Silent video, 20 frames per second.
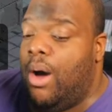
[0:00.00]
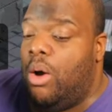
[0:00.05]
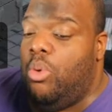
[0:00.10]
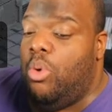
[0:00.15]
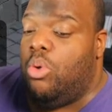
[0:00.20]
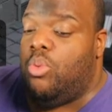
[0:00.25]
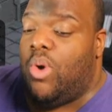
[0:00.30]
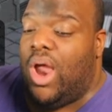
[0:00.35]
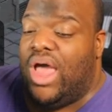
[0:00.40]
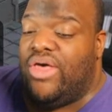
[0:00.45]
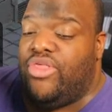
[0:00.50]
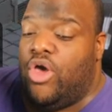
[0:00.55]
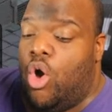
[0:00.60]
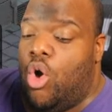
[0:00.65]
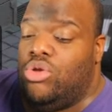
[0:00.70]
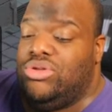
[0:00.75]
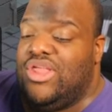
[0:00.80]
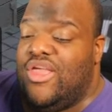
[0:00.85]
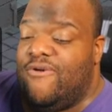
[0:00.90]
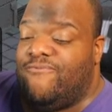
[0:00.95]
but will rather
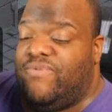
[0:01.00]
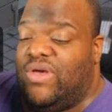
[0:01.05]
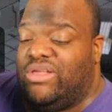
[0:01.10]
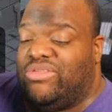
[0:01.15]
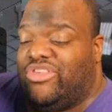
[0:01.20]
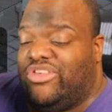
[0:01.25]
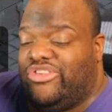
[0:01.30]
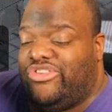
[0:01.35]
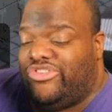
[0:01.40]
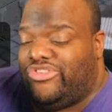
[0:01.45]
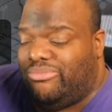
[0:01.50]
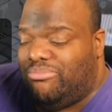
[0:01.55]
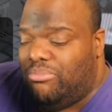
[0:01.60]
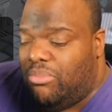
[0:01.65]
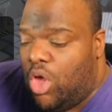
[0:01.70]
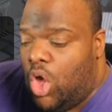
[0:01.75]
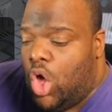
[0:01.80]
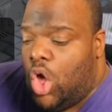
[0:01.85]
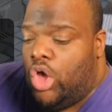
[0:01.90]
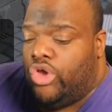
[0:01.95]
only affect a
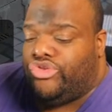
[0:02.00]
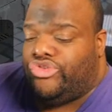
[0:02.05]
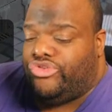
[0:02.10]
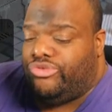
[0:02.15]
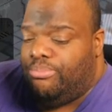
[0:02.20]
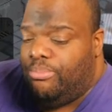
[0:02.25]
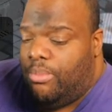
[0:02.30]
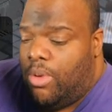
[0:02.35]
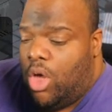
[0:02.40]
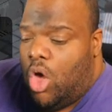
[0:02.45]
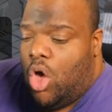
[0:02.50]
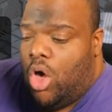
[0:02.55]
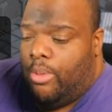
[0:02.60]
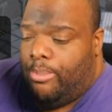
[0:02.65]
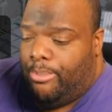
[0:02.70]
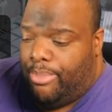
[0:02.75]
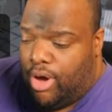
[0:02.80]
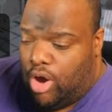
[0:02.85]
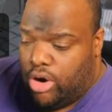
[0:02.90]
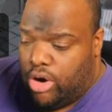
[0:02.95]
small,
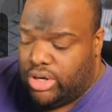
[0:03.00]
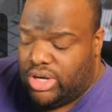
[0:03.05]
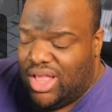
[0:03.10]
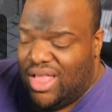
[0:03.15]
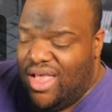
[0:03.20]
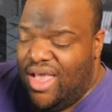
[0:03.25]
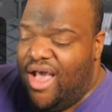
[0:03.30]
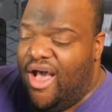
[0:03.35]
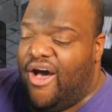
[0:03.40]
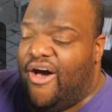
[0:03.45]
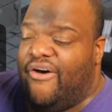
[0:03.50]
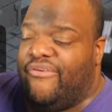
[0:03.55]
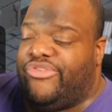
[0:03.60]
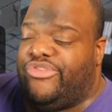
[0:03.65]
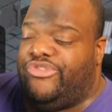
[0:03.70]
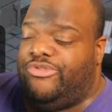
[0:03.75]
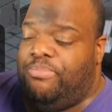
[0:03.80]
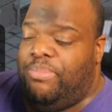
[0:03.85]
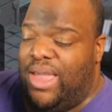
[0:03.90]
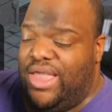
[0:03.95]
small part of
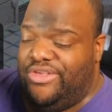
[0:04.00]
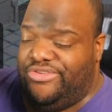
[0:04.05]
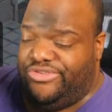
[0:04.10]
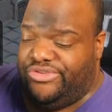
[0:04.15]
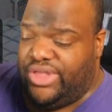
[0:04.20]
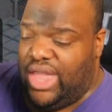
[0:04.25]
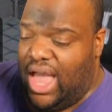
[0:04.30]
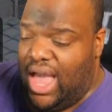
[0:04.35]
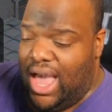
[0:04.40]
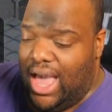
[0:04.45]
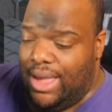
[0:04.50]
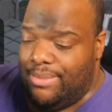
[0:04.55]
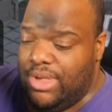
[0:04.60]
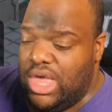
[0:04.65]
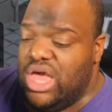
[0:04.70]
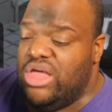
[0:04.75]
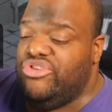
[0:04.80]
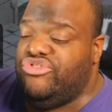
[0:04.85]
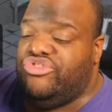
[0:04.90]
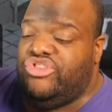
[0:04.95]
space time,
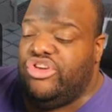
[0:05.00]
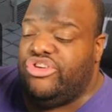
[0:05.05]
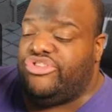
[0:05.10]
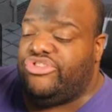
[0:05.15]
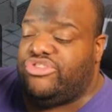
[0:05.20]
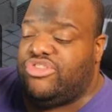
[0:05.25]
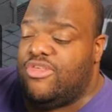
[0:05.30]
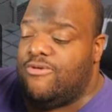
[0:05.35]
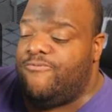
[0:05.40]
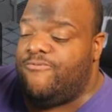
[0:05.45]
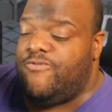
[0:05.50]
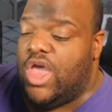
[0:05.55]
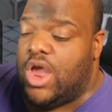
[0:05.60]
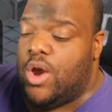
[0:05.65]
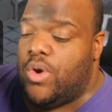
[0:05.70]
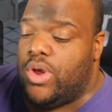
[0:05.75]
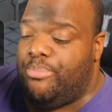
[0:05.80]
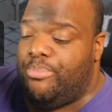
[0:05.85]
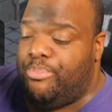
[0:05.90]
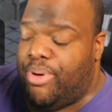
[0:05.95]
just the
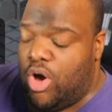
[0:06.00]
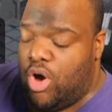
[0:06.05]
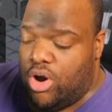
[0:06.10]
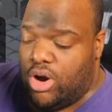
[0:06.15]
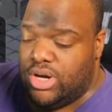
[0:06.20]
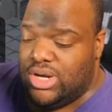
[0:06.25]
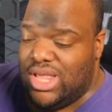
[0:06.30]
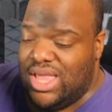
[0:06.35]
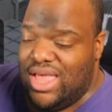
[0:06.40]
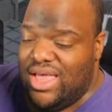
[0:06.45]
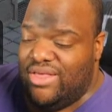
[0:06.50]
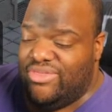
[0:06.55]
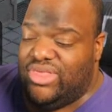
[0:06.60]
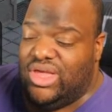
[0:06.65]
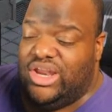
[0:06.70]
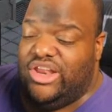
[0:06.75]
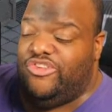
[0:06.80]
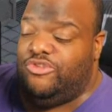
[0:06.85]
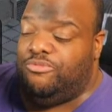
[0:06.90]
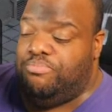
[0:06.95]
very part
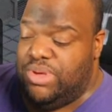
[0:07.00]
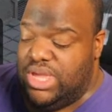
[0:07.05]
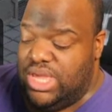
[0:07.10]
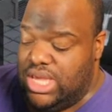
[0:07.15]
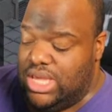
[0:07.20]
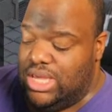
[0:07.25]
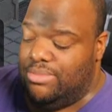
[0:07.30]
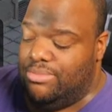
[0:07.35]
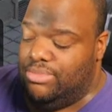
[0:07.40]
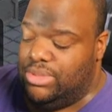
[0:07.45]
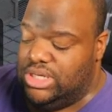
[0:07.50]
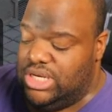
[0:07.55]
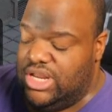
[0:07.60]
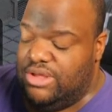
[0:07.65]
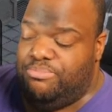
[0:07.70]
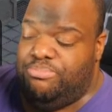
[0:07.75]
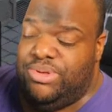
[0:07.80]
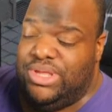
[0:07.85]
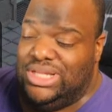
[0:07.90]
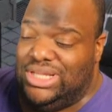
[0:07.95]
that is being
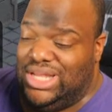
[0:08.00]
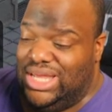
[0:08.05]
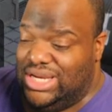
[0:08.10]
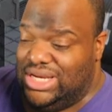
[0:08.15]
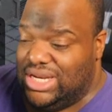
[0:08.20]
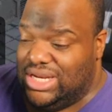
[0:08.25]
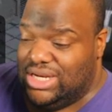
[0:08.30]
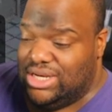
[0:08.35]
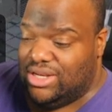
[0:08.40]
manipulated.